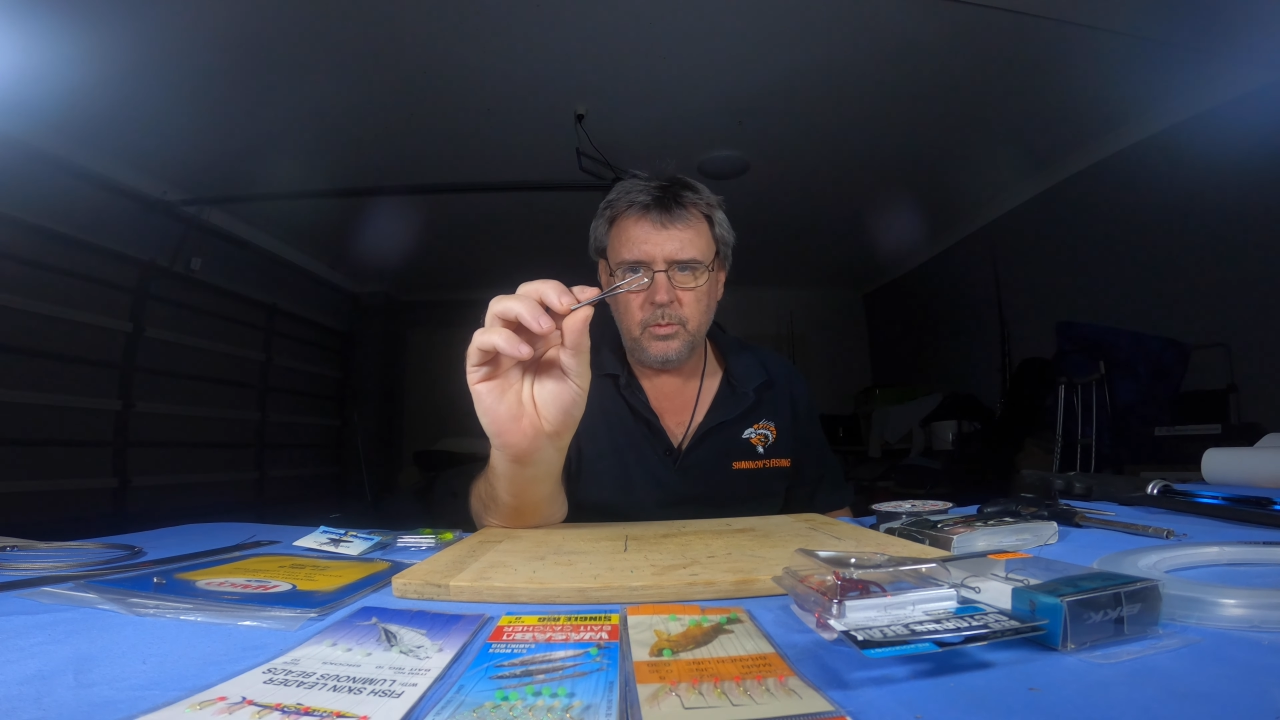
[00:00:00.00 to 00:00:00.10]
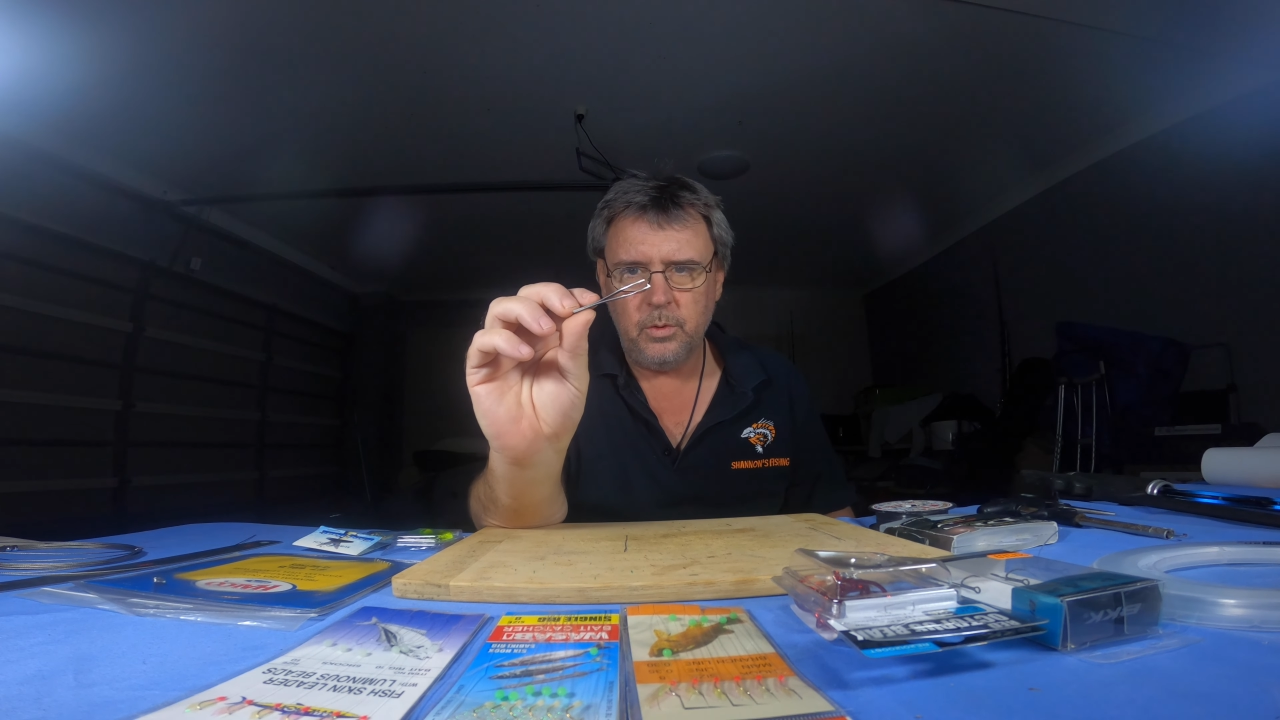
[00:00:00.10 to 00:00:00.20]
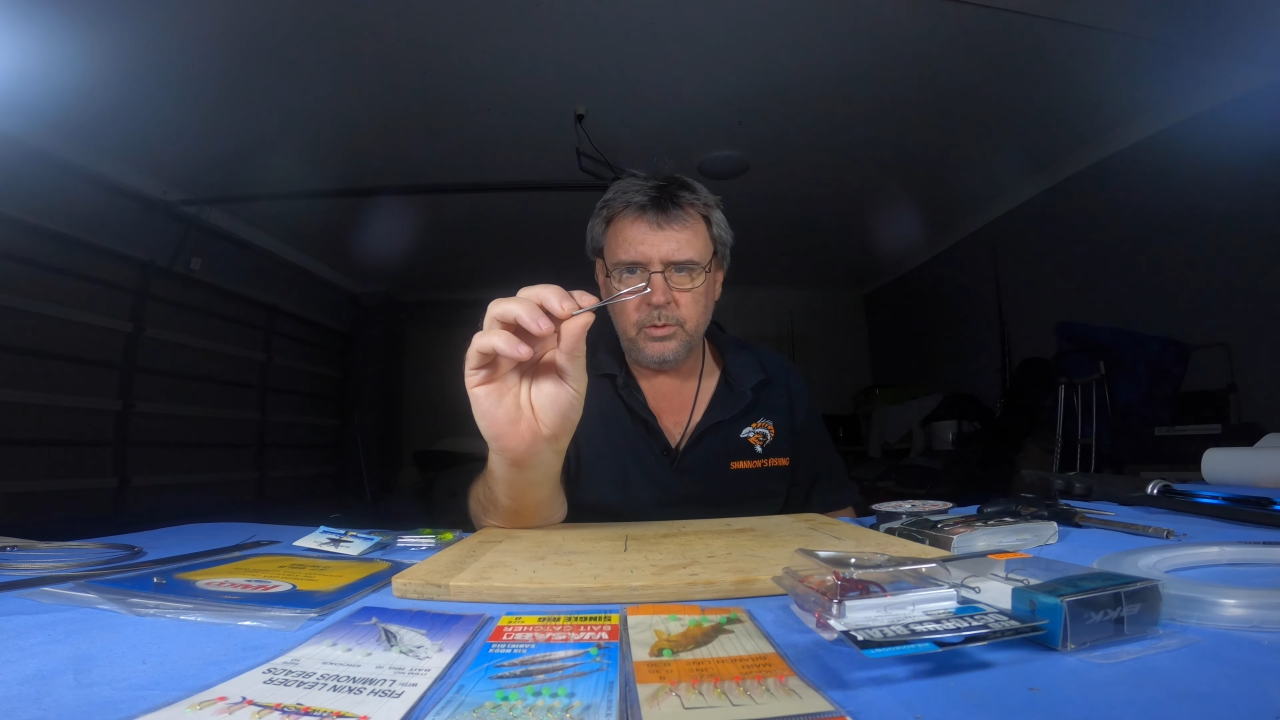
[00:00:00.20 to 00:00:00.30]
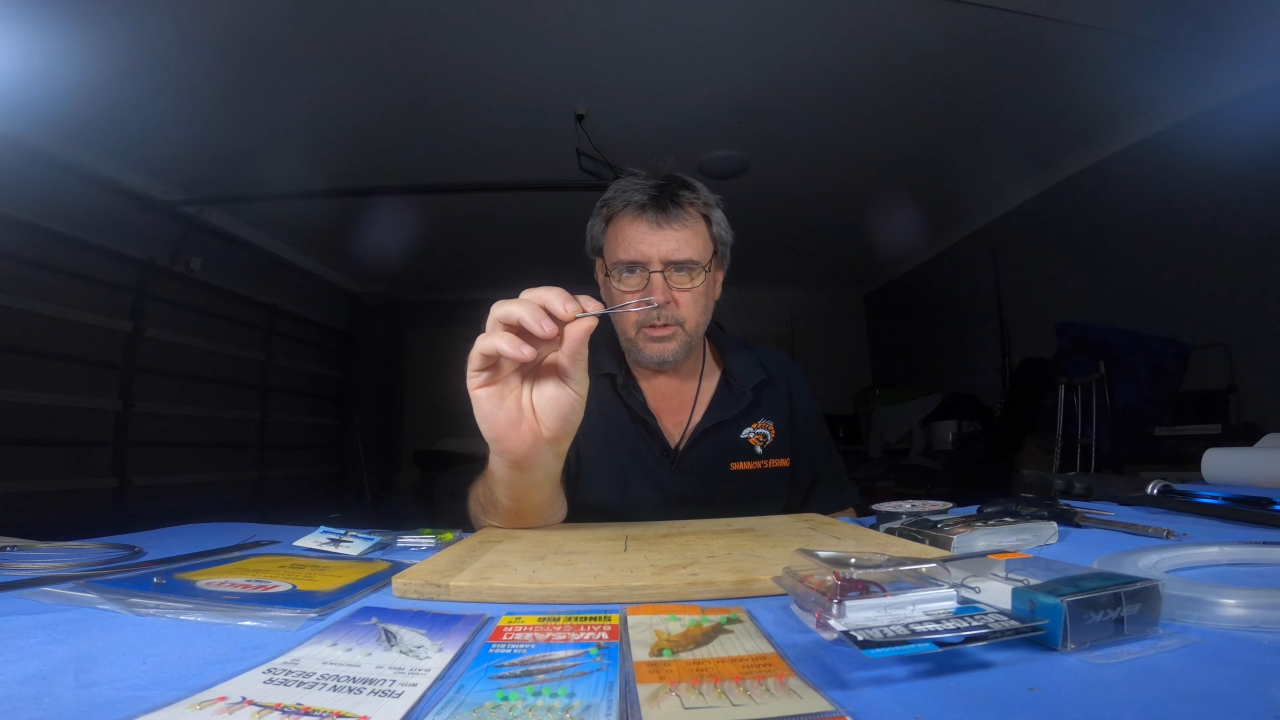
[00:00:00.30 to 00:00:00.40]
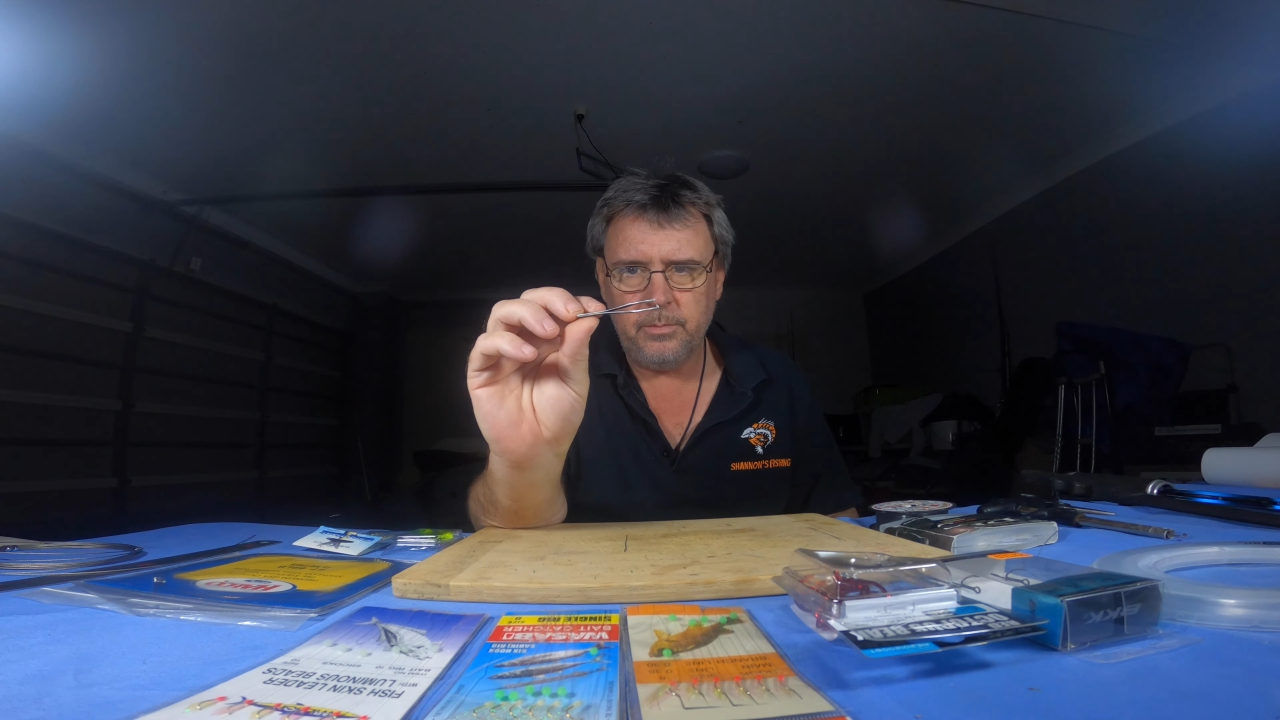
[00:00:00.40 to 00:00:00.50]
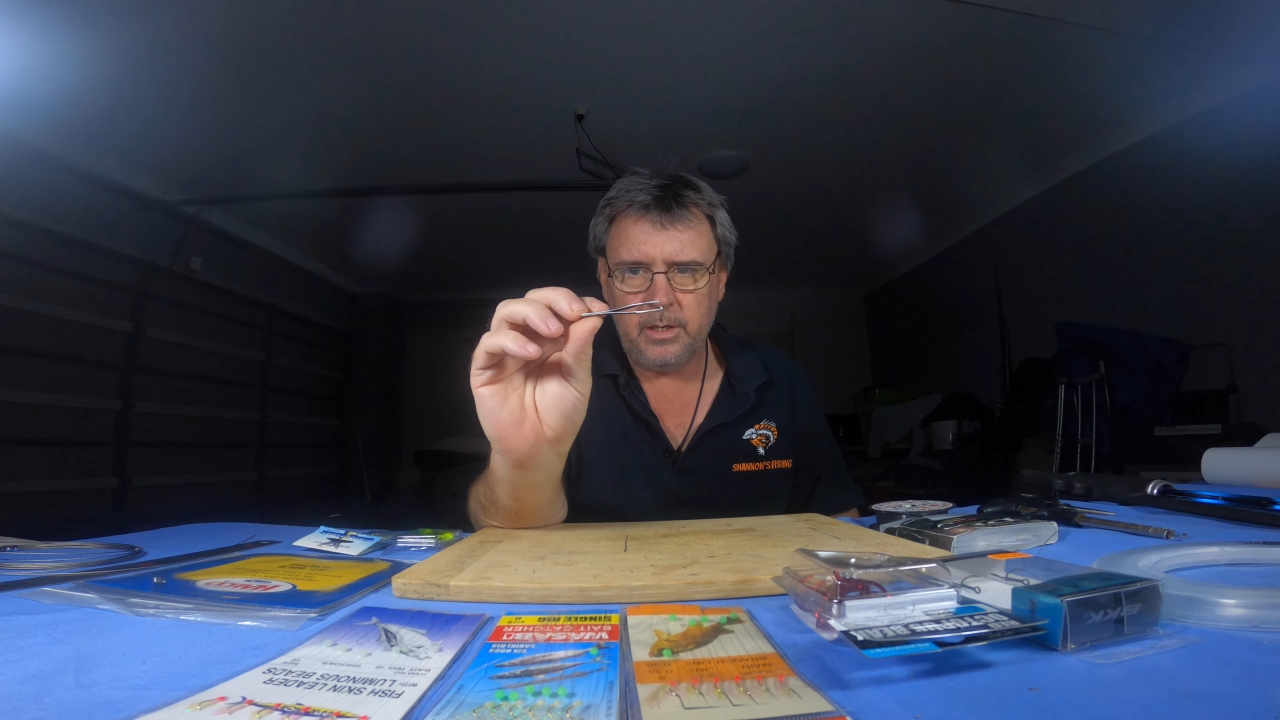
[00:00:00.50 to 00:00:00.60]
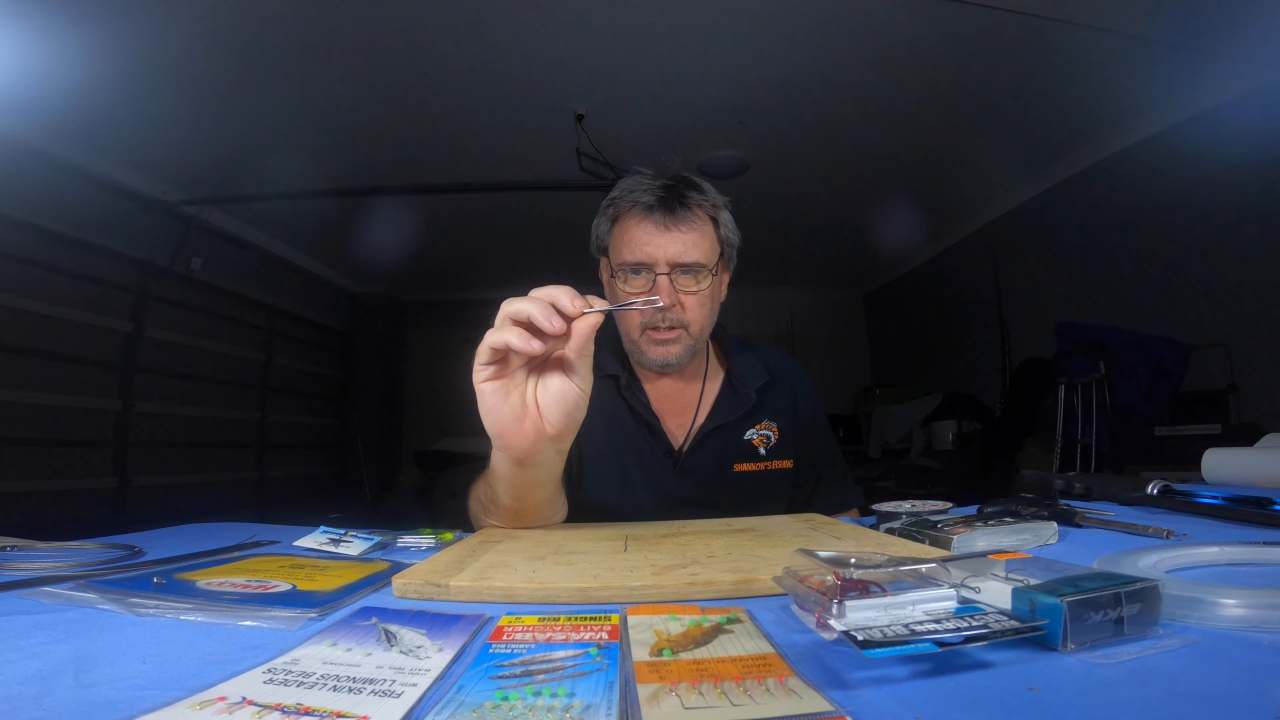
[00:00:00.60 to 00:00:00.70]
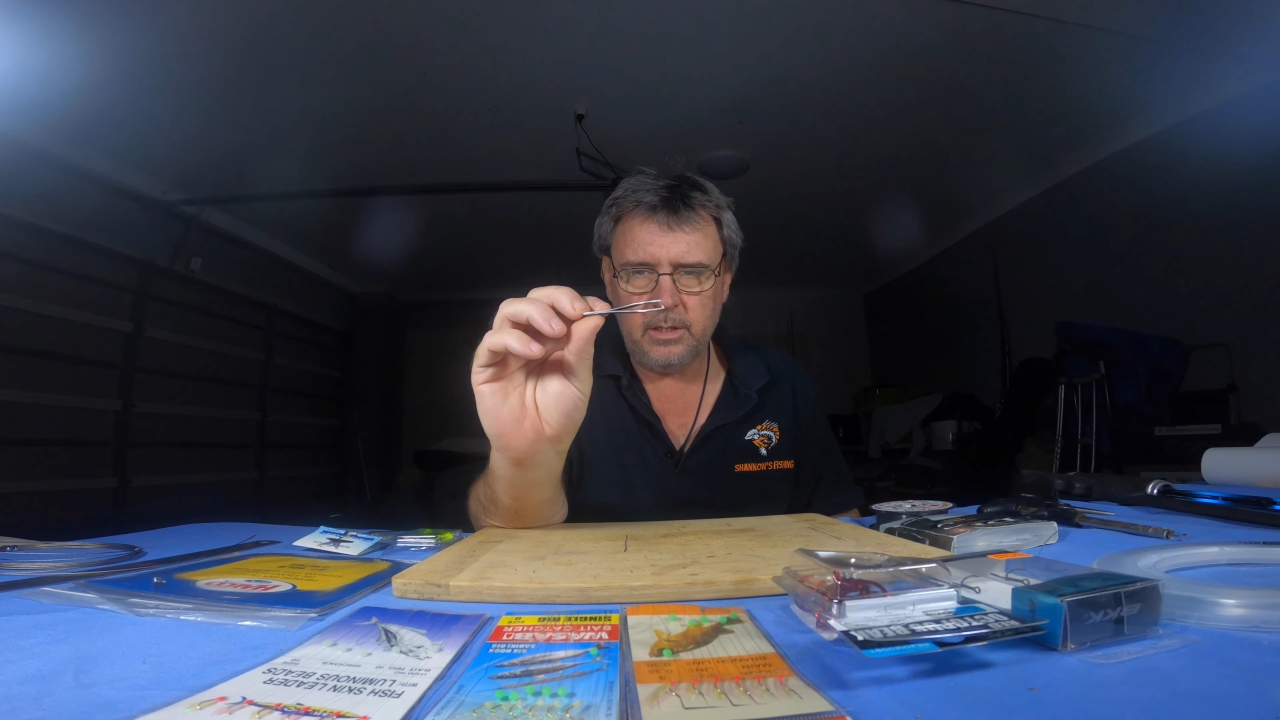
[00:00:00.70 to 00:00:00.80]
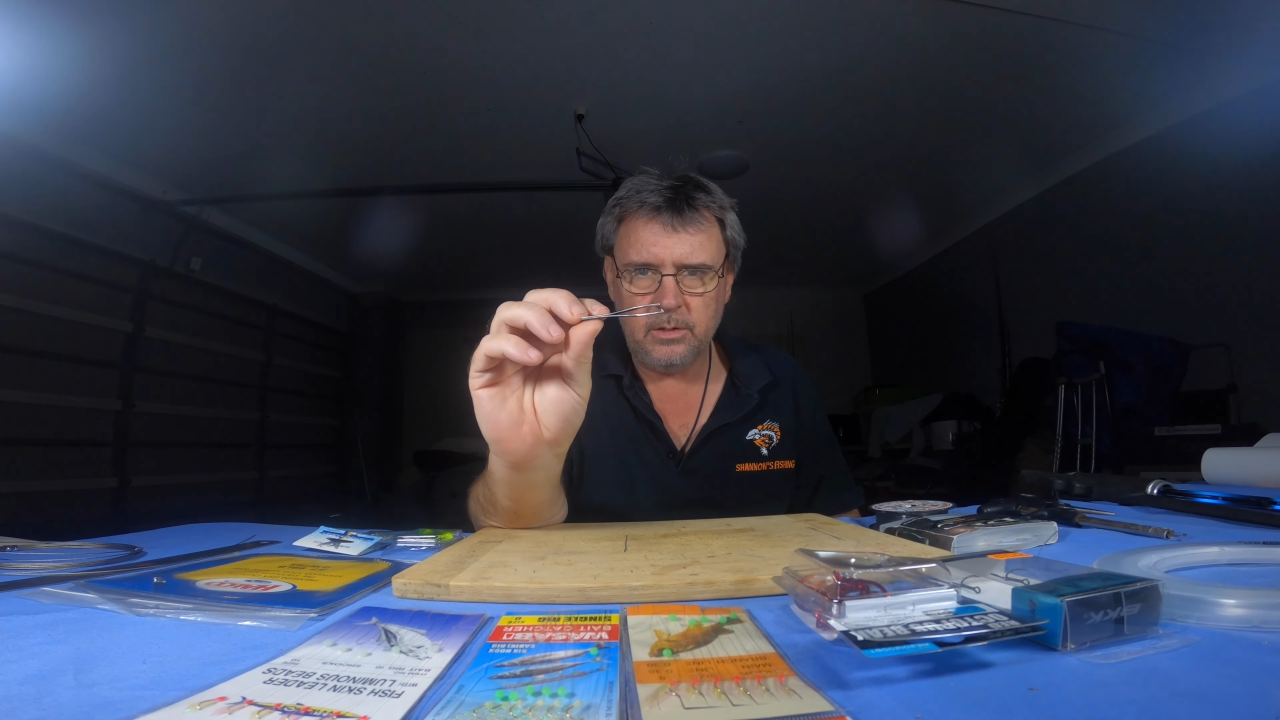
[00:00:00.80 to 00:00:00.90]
Wilson make these